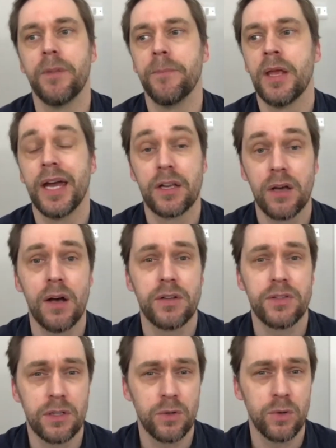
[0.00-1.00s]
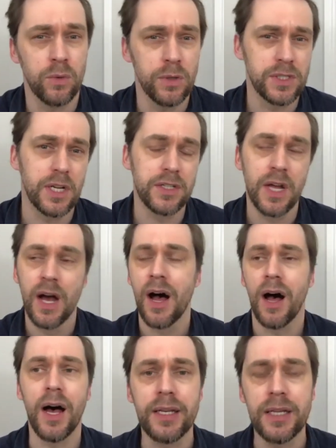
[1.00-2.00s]
a casting call, and says,
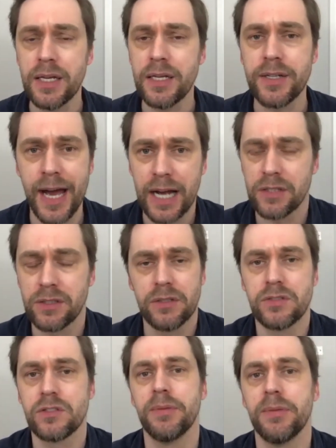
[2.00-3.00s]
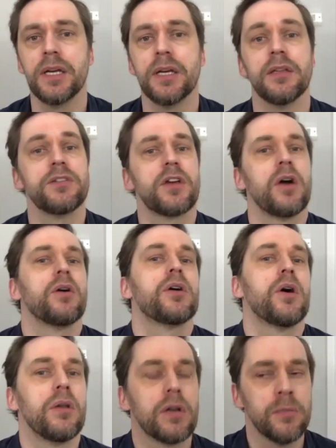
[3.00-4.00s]
I need actors to be in this
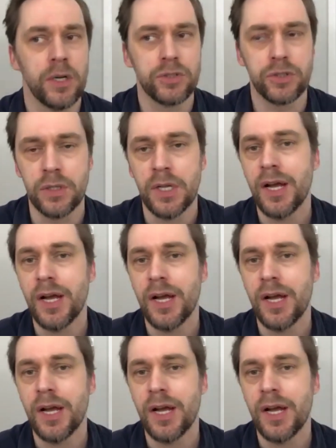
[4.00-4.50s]
Coca-Cola commercial.